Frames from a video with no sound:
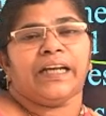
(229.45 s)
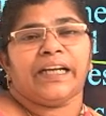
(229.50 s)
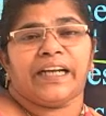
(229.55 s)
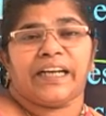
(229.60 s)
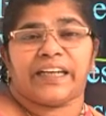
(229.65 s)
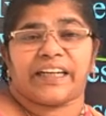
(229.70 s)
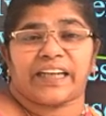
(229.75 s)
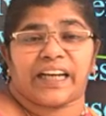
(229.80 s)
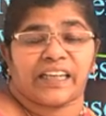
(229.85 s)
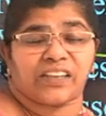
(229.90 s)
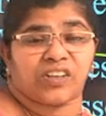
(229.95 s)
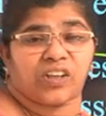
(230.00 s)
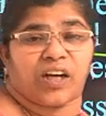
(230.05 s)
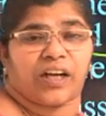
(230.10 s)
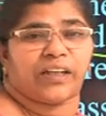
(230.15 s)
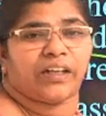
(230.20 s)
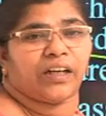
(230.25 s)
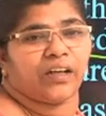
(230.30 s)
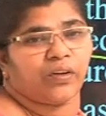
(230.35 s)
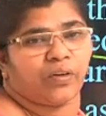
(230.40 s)
It has to
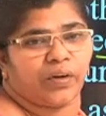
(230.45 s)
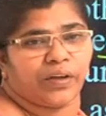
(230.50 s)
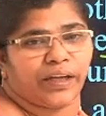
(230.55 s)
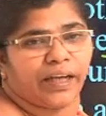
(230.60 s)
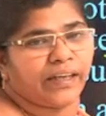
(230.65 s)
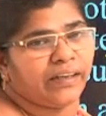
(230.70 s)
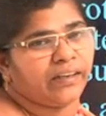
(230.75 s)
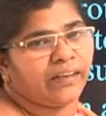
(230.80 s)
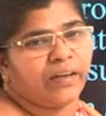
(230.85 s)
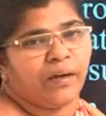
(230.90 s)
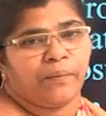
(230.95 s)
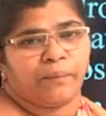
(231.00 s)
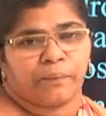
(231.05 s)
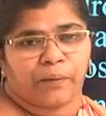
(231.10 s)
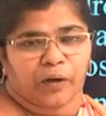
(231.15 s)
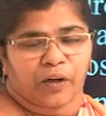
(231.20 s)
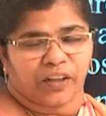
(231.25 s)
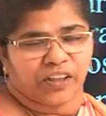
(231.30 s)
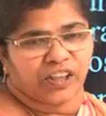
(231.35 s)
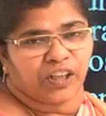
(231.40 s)
undergo a
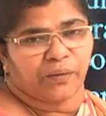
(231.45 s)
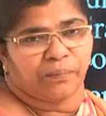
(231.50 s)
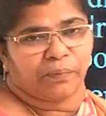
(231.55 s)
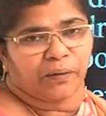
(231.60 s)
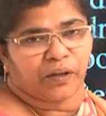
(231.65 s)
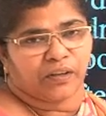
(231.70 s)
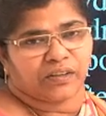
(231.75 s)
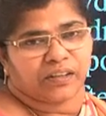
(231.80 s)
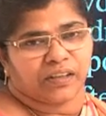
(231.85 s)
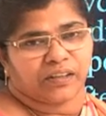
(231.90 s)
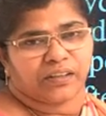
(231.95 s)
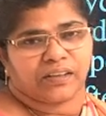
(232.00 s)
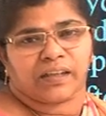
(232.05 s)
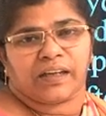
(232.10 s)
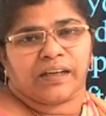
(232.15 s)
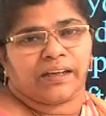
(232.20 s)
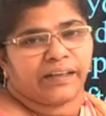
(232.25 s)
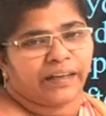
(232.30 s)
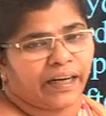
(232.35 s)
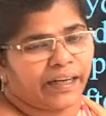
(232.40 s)
production process,
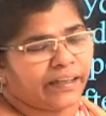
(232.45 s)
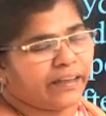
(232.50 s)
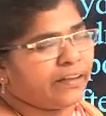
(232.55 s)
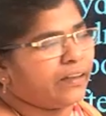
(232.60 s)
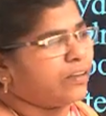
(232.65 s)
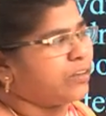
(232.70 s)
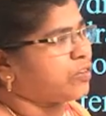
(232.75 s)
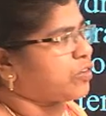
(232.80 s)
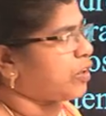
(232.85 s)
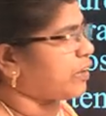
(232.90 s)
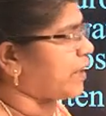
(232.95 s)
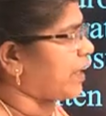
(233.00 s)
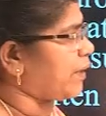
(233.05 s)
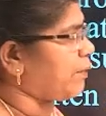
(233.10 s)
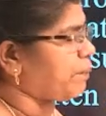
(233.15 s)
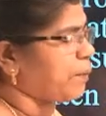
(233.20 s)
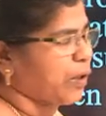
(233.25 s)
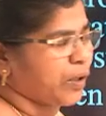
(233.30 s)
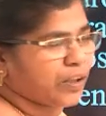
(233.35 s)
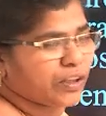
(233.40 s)
right? So
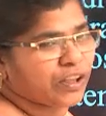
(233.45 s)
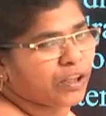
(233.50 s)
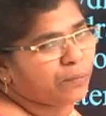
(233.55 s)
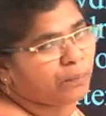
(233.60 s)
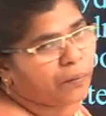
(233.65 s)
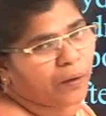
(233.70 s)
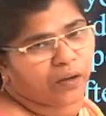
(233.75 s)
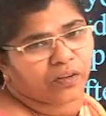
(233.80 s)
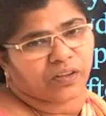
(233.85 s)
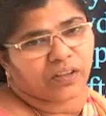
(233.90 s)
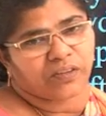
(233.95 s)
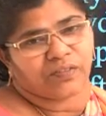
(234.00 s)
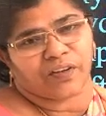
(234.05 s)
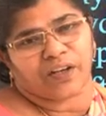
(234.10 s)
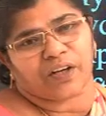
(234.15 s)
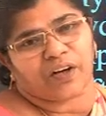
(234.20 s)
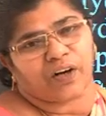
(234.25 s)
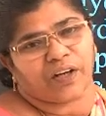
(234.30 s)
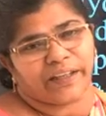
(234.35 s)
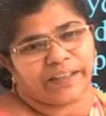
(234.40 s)
that production process
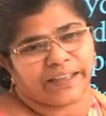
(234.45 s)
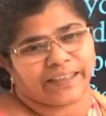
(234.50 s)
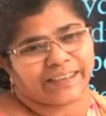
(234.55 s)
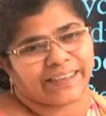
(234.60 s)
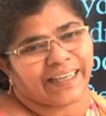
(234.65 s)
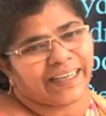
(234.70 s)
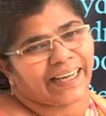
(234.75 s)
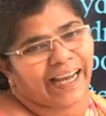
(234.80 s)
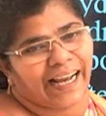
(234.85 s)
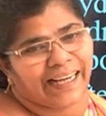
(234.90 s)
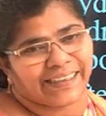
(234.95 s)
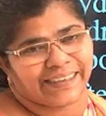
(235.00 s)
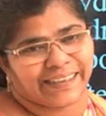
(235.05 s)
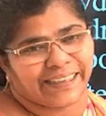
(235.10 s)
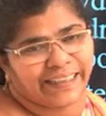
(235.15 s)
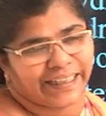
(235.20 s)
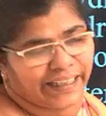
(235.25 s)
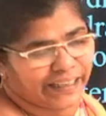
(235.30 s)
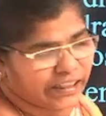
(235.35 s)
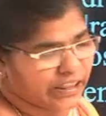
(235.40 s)
we call it as a
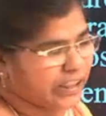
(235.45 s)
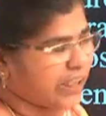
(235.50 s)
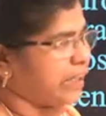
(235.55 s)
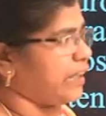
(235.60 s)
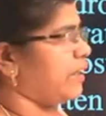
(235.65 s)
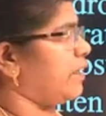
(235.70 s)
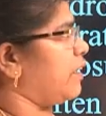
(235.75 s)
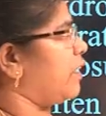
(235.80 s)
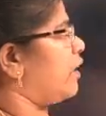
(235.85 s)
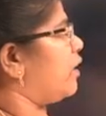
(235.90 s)
calcination.